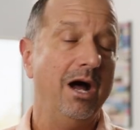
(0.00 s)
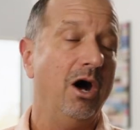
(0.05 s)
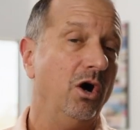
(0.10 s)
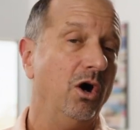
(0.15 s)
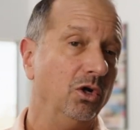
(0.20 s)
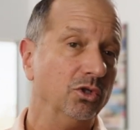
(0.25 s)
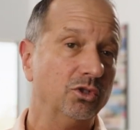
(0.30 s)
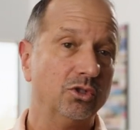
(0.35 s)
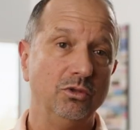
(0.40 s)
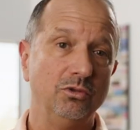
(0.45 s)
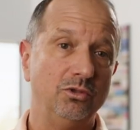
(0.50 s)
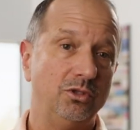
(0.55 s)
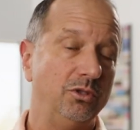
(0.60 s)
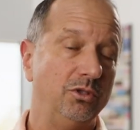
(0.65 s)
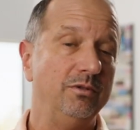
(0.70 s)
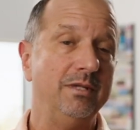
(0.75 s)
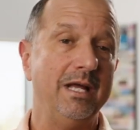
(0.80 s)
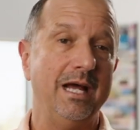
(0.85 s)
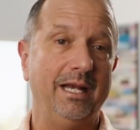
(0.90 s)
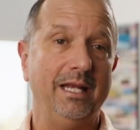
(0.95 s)
Also
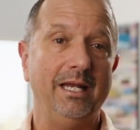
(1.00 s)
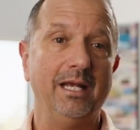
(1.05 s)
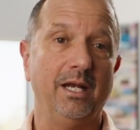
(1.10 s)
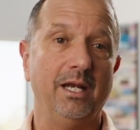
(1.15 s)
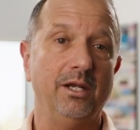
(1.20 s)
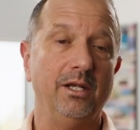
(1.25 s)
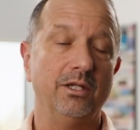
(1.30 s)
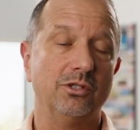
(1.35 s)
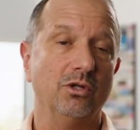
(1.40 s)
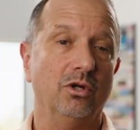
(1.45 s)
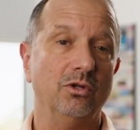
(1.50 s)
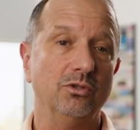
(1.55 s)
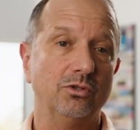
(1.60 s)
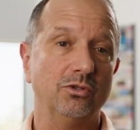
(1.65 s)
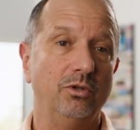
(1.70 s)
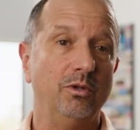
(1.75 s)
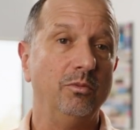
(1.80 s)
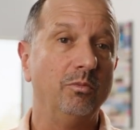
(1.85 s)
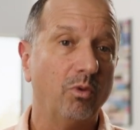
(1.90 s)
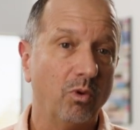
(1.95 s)
to that end, it's
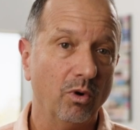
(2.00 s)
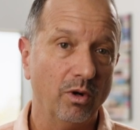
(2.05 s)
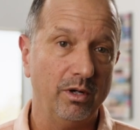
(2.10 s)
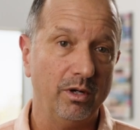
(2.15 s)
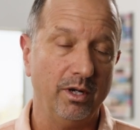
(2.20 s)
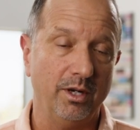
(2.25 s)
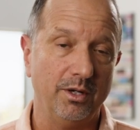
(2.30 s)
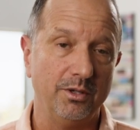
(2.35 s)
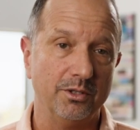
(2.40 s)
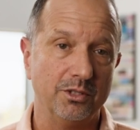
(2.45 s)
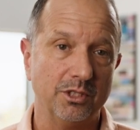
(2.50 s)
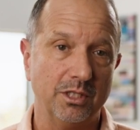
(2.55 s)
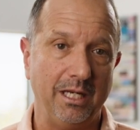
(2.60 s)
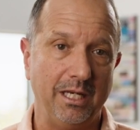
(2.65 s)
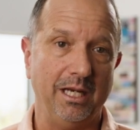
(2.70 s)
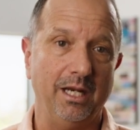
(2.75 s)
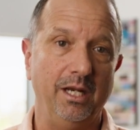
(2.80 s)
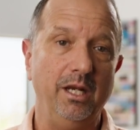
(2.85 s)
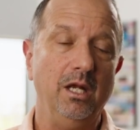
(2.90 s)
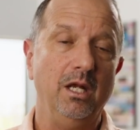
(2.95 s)
also important to
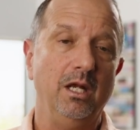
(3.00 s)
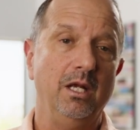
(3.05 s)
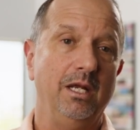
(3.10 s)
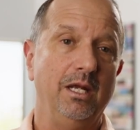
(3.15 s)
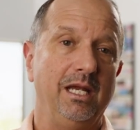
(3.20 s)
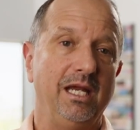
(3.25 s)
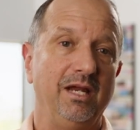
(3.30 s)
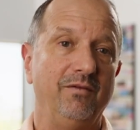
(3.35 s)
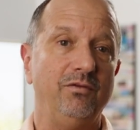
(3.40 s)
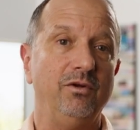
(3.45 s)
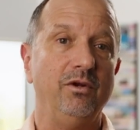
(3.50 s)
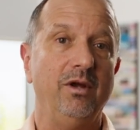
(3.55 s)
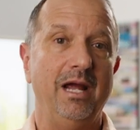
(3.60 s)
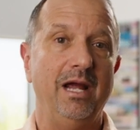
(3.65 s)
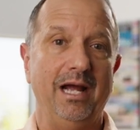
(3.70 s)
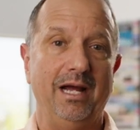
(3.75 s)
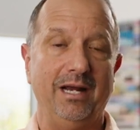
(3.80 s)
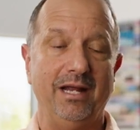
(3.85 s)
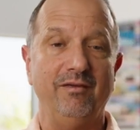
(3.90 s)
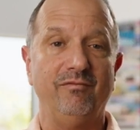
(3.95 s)
understand if you
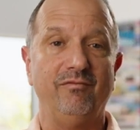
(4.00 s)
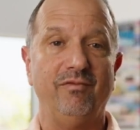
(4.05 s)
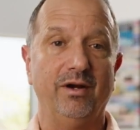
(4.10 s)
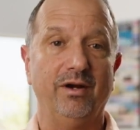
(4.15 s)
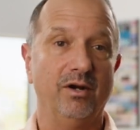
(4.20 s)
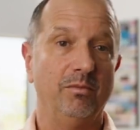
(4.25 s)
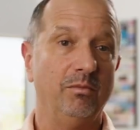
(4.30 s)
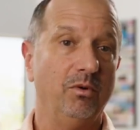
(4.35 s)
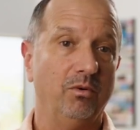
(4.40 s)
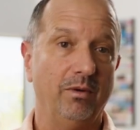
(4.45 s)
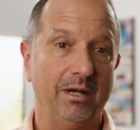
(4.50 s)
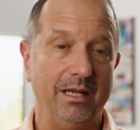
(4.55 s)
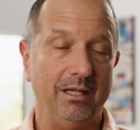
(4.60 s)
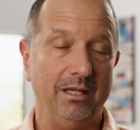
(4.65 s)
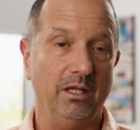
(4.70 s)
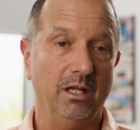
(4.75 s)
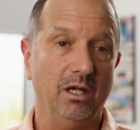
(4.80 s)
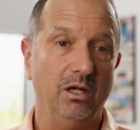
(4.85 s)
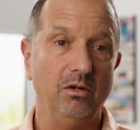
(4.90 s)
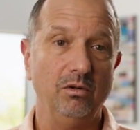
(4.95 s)
had a variable rate
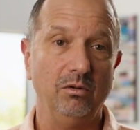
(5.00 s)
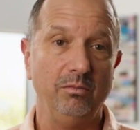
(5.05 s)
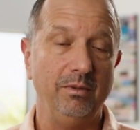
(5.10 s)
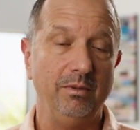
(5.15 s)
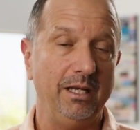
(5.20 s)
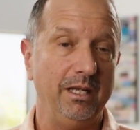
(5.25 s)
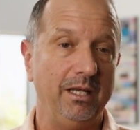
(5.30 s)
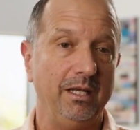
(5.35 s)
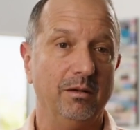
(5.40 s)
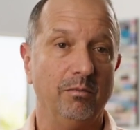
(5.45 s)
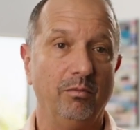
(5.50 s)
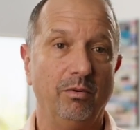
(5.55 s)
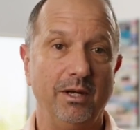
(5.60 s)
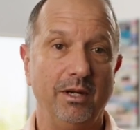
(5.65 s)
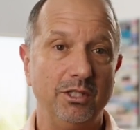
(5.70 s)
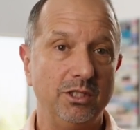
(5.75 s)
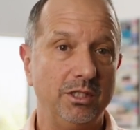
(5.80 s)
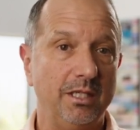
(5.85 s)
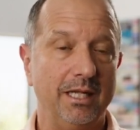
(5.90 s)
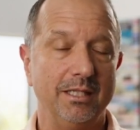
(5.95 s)
loan, meaning a
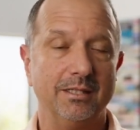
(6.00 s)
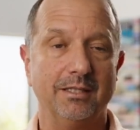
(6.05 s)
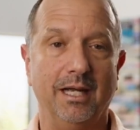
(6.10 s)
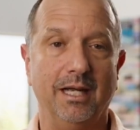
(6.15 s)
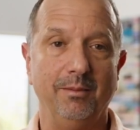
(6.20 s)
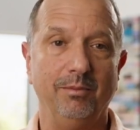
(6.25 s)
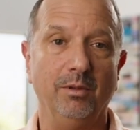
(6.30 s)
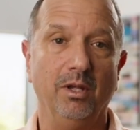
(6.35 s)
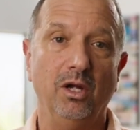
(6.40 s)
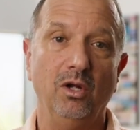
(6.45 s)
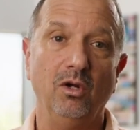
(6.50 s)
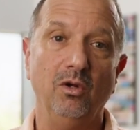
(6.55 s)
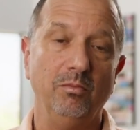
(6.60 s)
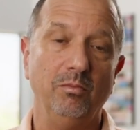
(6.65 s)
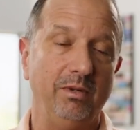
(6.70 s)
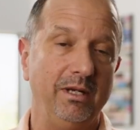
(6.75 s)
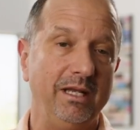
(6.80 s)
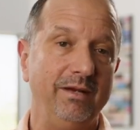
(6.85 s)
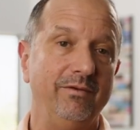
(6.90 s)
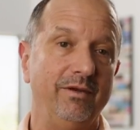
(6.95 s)
bridge debt type loan,
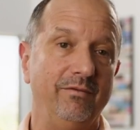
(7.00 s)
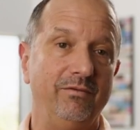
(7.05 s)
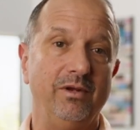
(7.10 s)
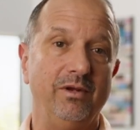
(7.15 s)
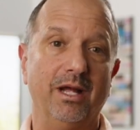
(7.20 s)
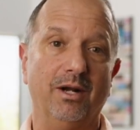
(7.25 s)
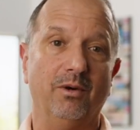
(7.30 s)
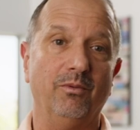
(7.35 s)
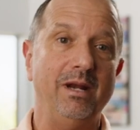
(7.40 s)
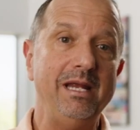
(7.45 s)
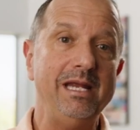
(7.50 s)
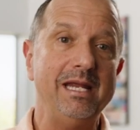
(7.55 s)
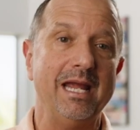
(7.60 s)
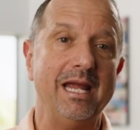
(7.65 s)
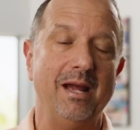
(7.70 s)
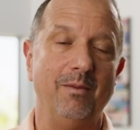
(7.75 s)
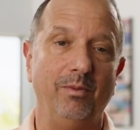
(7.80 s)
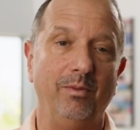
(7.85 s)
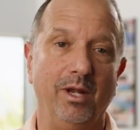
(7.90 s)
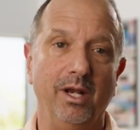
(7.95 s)
but even if you had a rate
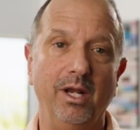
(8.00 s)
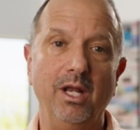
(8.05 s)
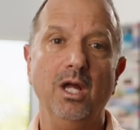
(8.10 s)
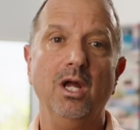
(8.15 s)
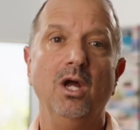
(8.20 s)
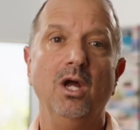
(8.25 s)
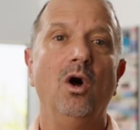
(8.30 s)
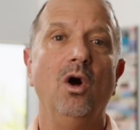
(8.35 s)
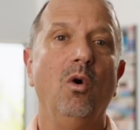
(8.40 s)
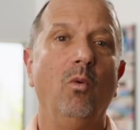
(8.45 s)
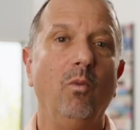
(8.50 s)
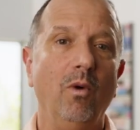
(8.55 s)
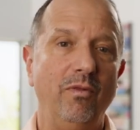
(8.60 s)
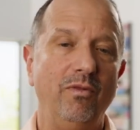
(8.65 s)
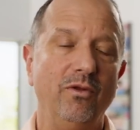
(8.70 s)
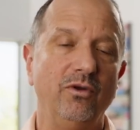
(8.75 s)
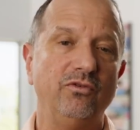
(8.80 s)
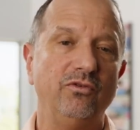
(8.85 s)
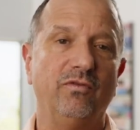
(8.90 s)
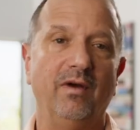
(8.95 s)
cap in, what
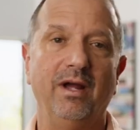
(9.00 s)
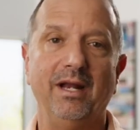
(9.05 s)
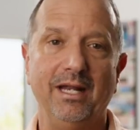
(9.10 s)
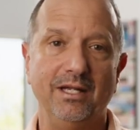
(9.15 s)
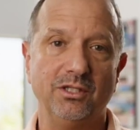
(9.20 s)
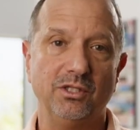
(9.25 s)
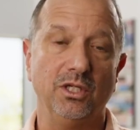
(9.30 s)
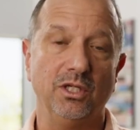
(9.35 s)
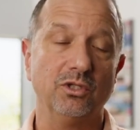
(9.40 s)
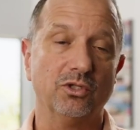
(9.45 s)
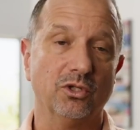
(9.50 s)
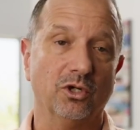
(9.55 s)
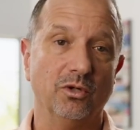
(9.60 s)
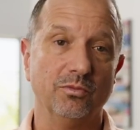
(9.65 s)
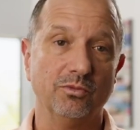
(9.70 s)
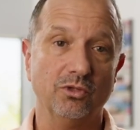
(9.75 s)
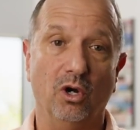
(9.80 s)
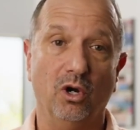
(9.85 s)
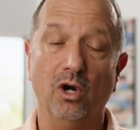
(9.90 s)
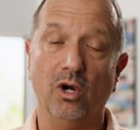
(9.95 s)
those financing
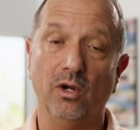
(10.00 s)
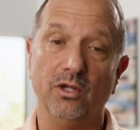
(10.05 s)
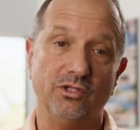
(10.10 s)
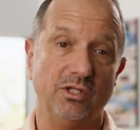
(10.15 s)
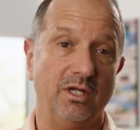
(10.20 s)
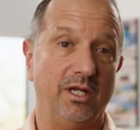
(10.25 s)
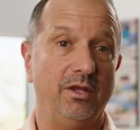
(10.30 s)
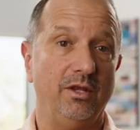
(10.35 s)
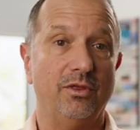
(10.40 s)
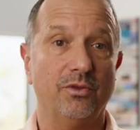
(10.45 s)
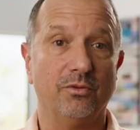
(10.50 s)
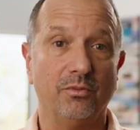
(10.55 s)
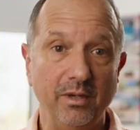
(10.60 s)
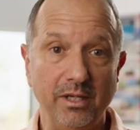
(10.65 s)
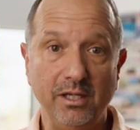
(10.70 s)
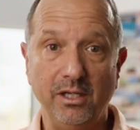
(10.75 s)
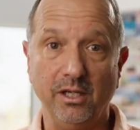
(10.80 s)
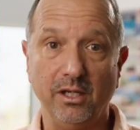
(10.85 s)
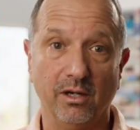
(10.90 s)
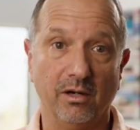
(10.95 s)
terms are. Is it a
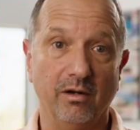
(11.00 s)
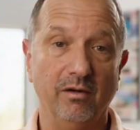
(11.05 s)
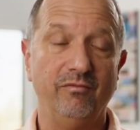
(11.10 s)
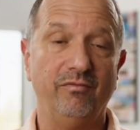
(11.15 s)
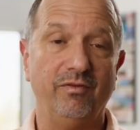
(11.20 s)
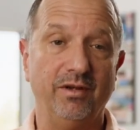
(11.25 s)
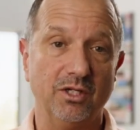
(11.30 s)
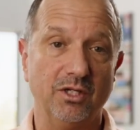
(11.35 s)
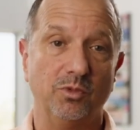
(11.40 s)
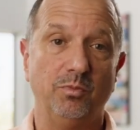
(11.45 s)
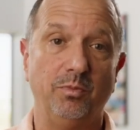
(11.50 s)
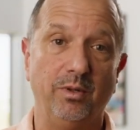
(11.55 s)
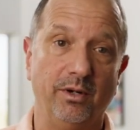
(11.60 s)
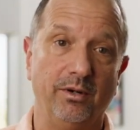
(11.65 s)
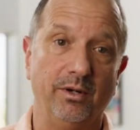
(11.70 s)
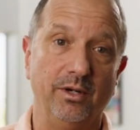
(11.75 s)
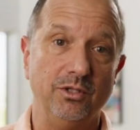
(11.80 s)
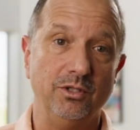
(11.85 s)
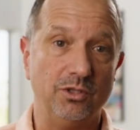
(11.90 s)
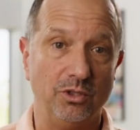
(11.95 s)
3-year fixed
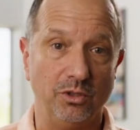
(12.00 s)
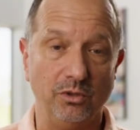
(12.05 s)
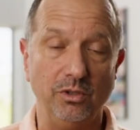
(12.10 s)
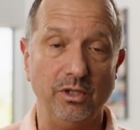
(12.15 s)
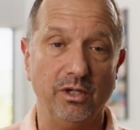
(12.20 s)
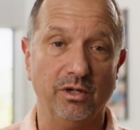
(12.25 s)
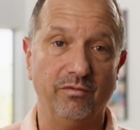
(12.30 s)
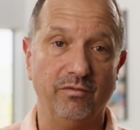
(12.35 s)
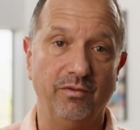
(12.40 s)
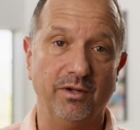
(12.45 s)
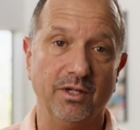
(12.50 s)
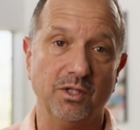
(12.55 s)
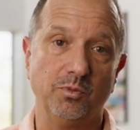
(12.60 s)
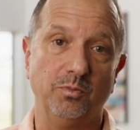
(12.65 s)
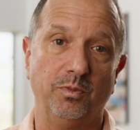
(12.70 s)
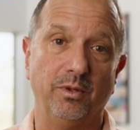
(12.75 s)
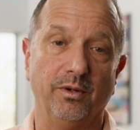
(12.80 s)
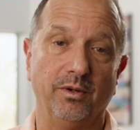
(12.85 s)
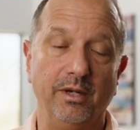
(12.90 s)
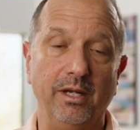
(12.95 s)
period, 2-year
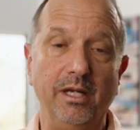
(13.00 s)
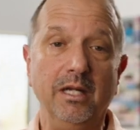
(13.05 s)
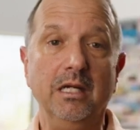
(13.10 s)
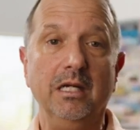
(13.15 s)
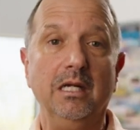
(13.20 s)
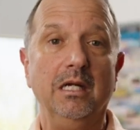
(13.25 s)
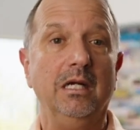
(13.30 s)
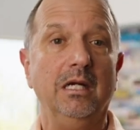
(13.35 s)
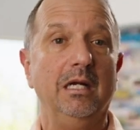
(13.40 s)
fixed period?